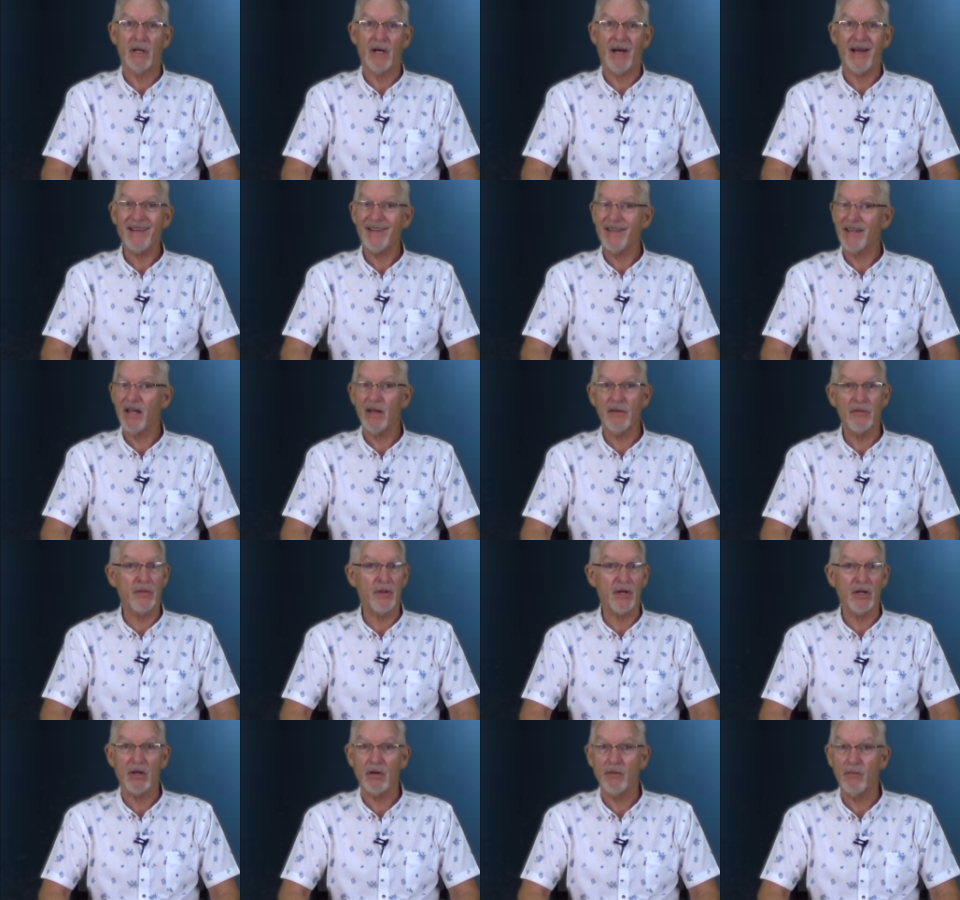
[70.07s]
I can't
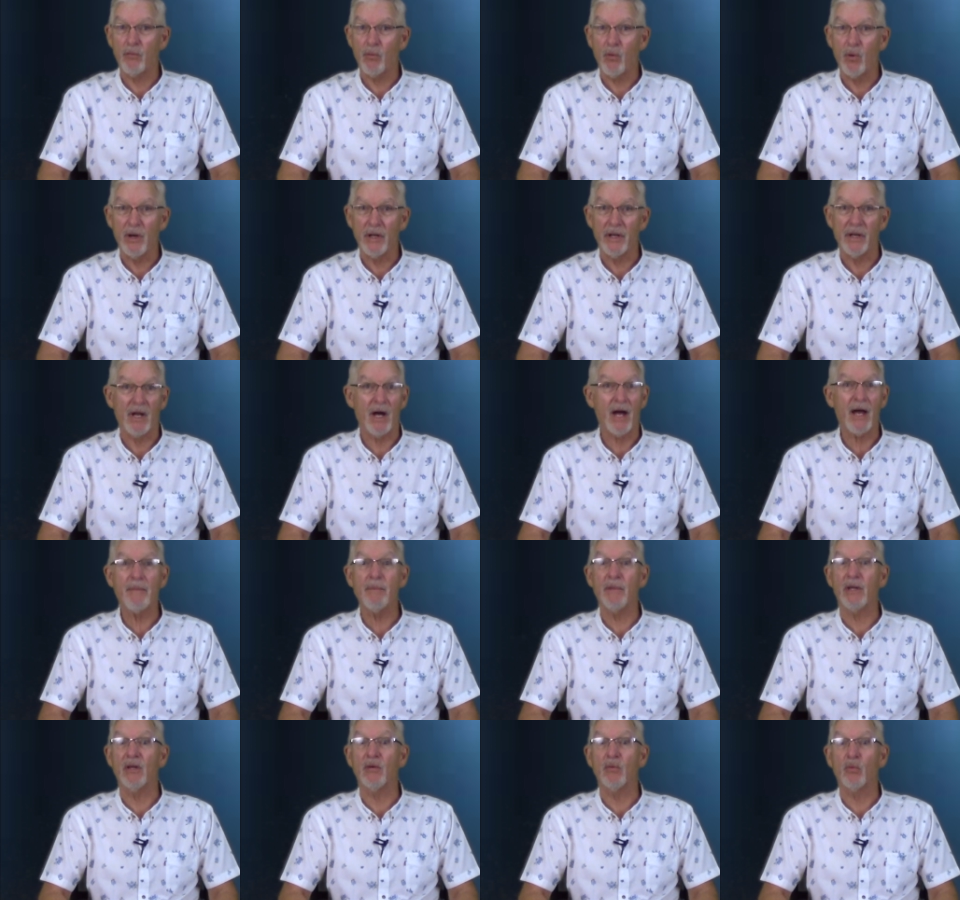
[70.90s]
think of one,
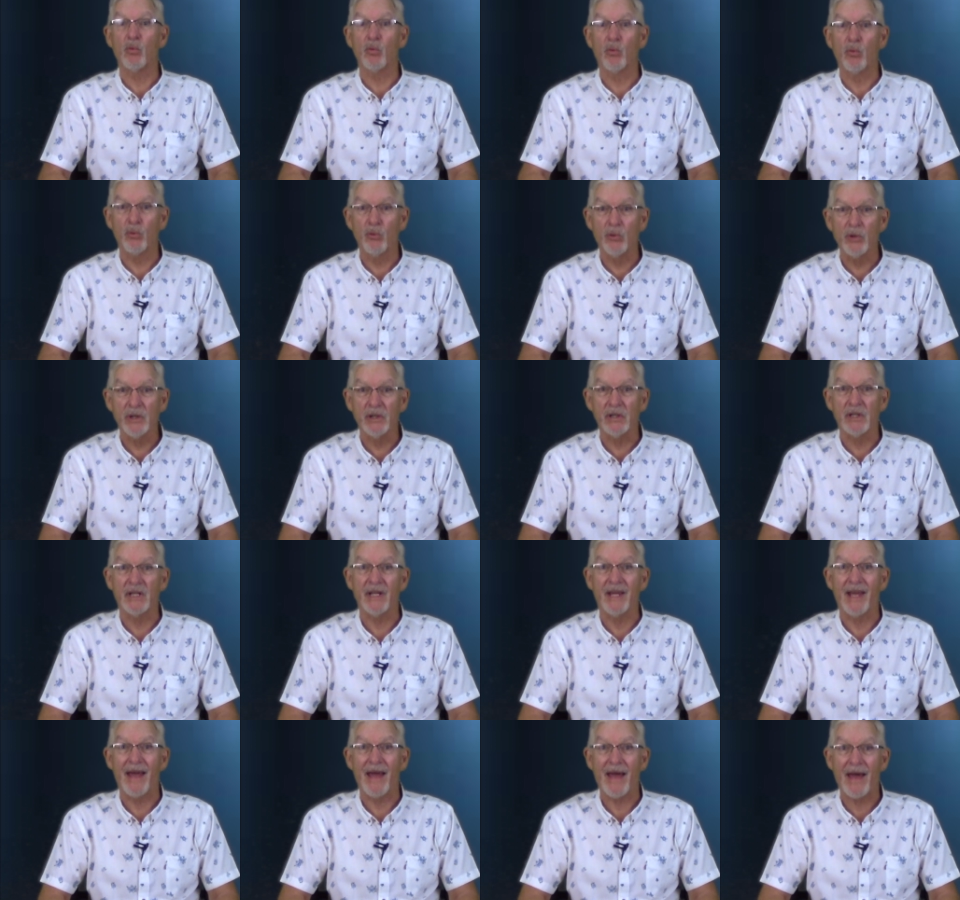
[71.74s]
I mean
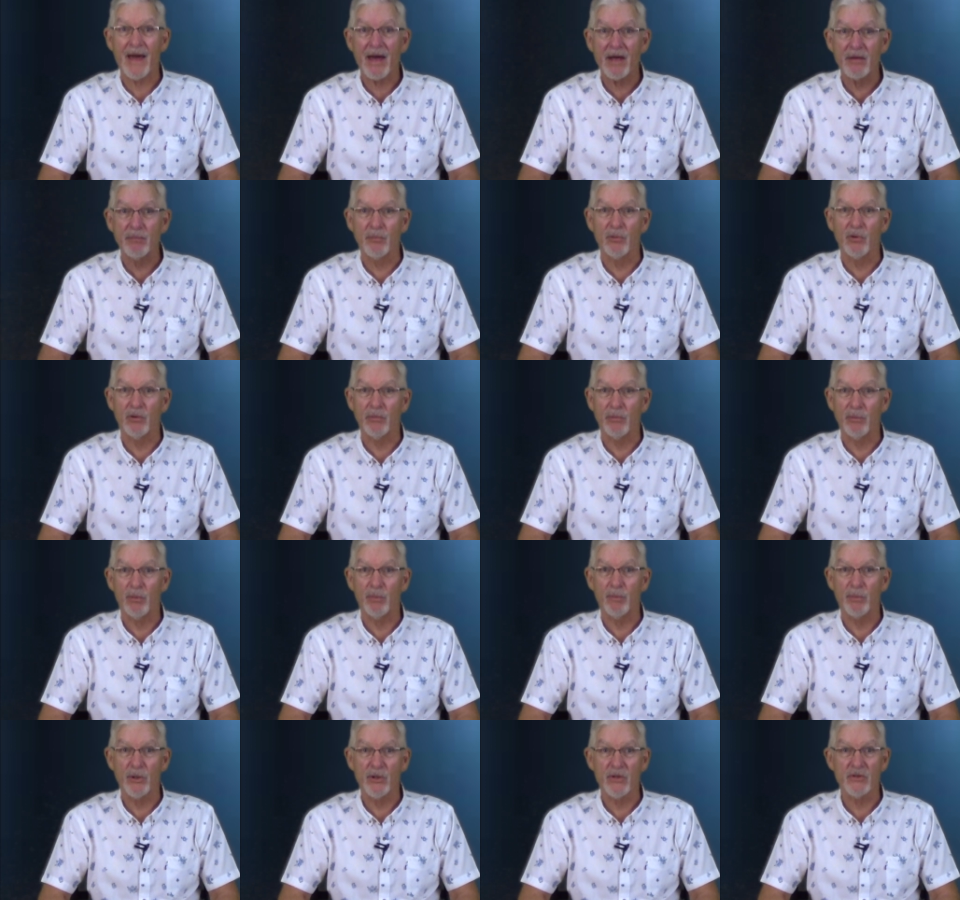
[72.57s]
really
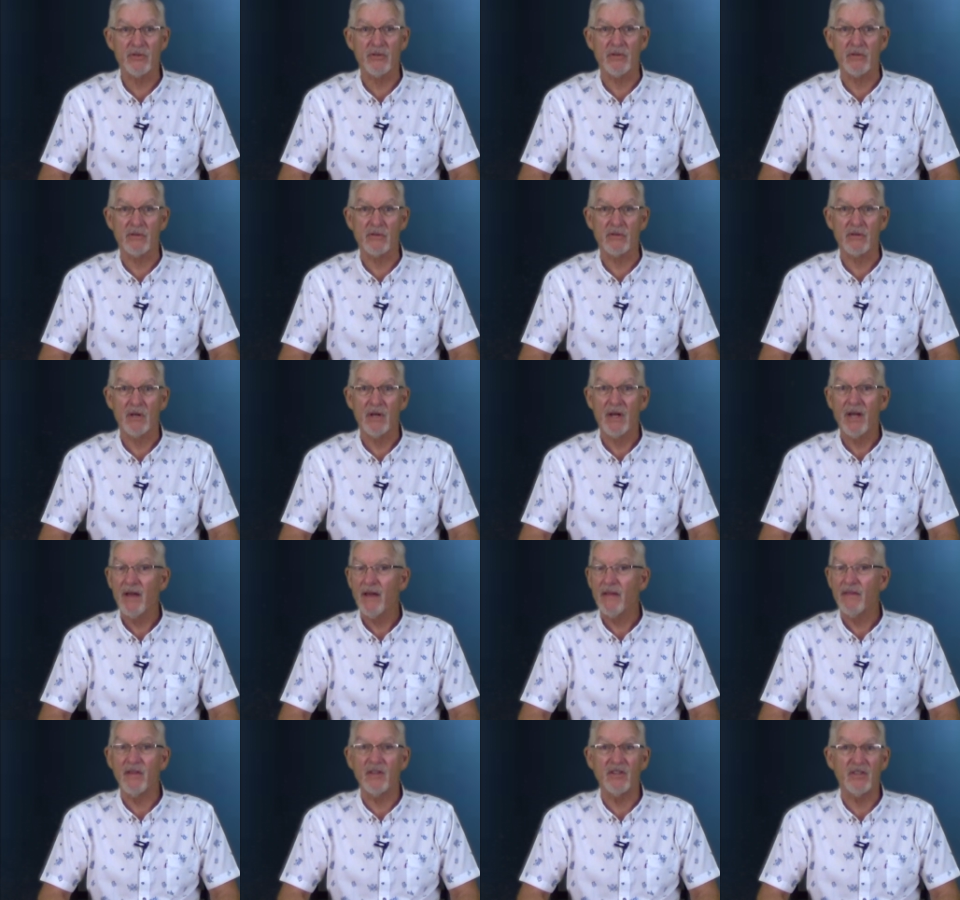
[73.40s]
admirable persons,
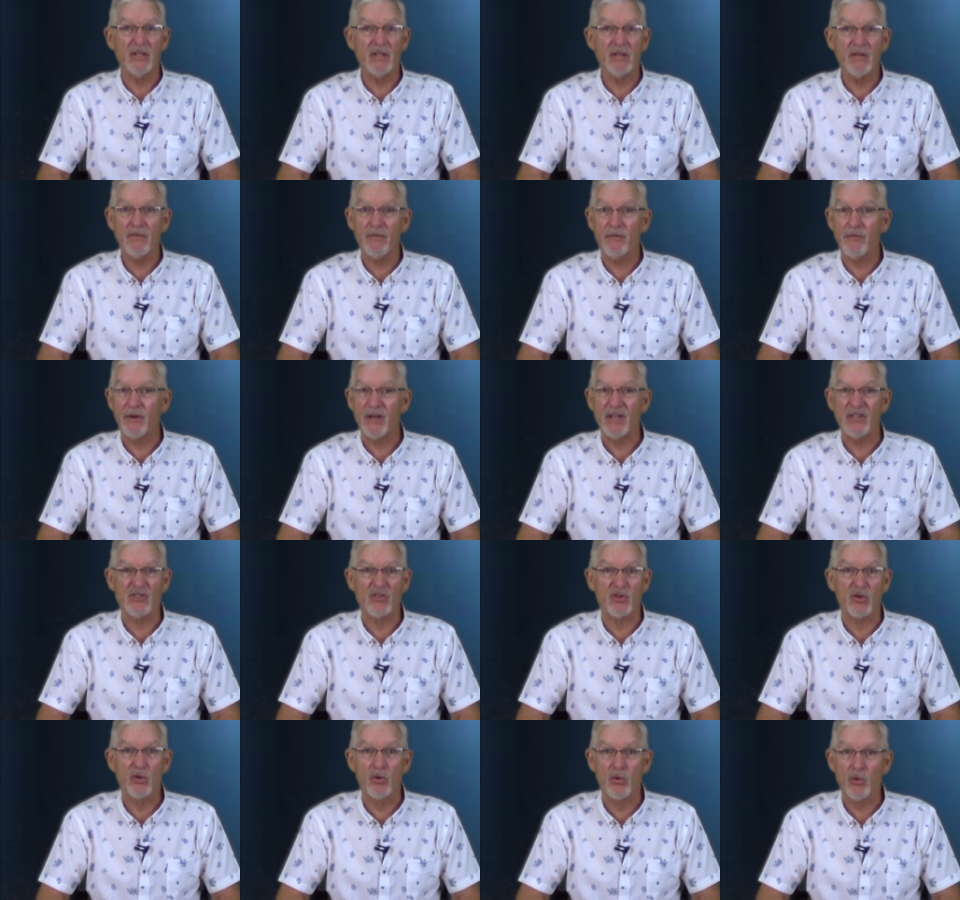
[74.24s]
that didn't
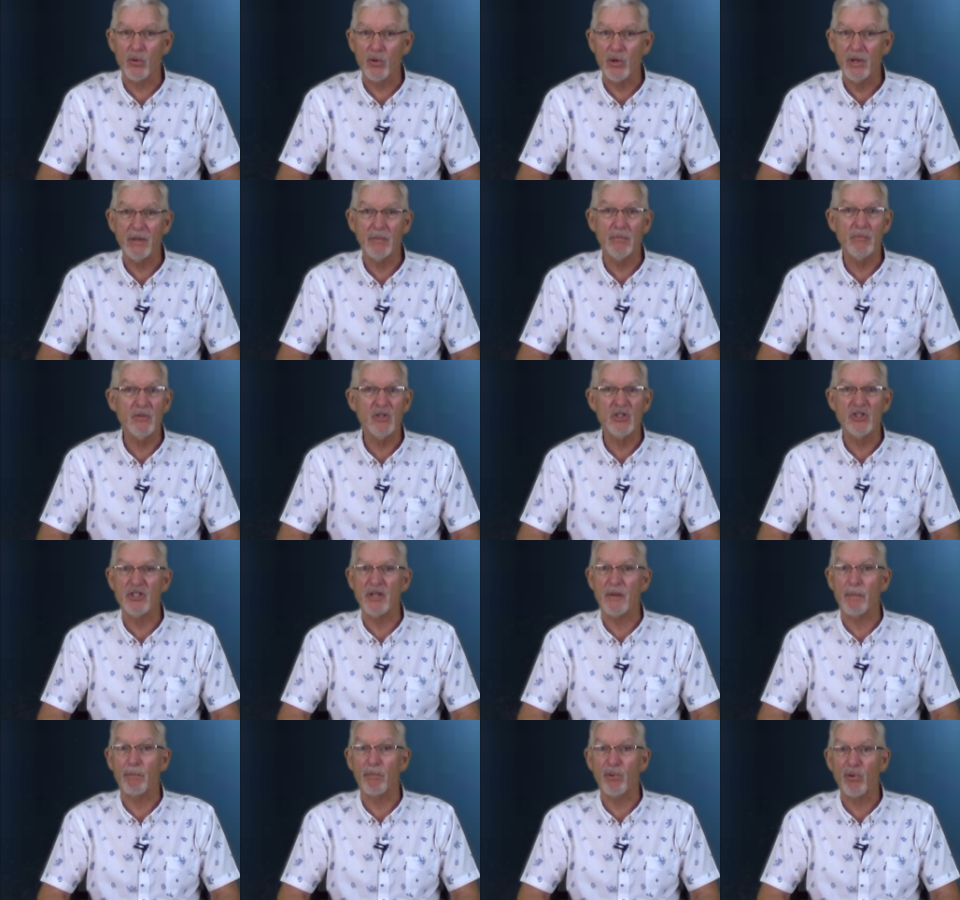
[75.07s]
face grim,
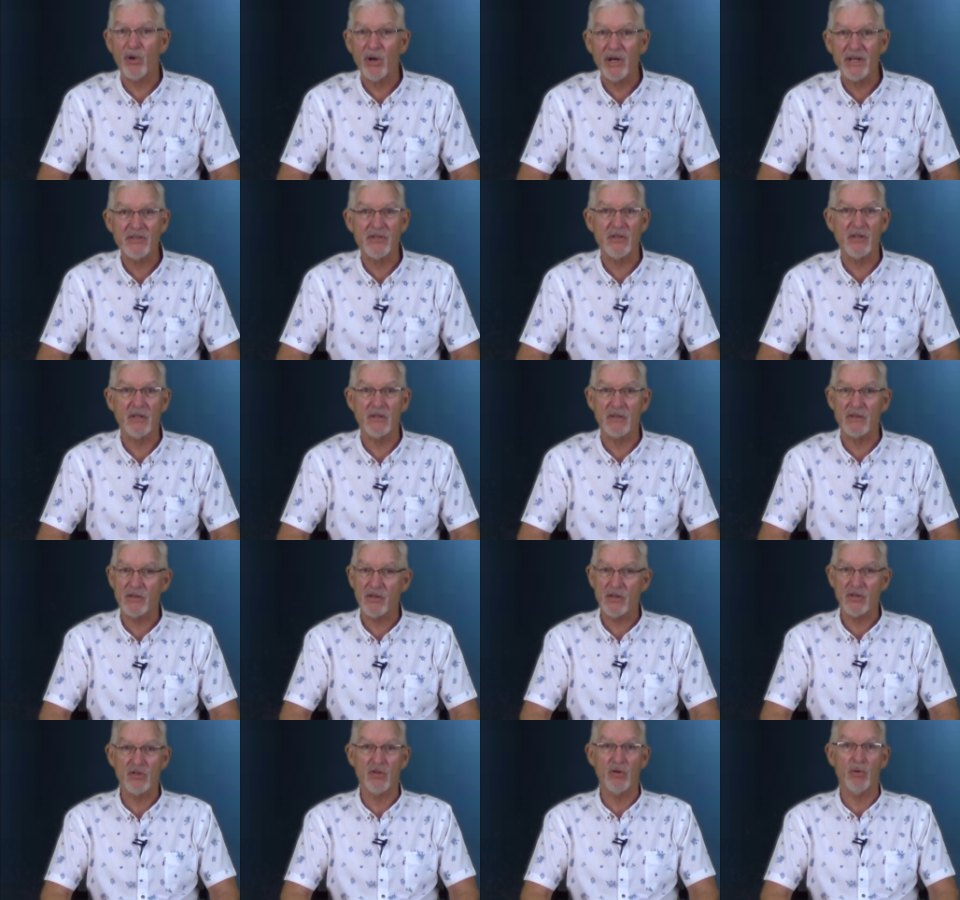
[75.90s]
depressing
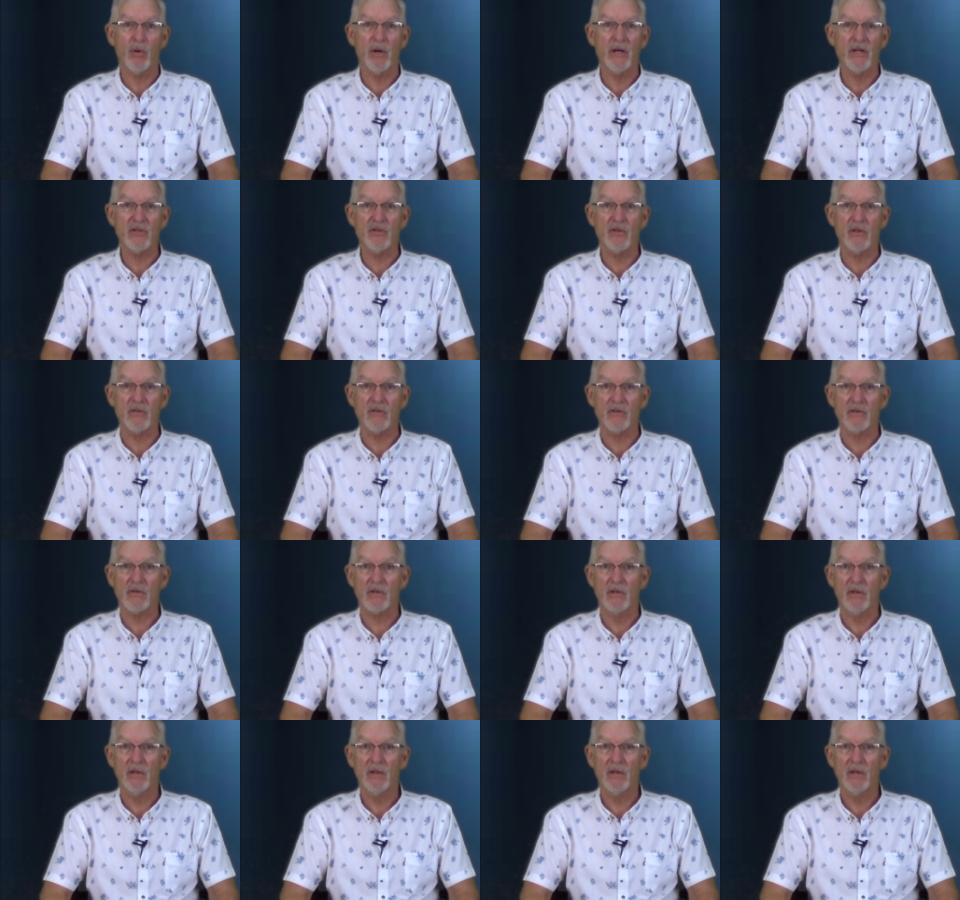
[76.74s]
situations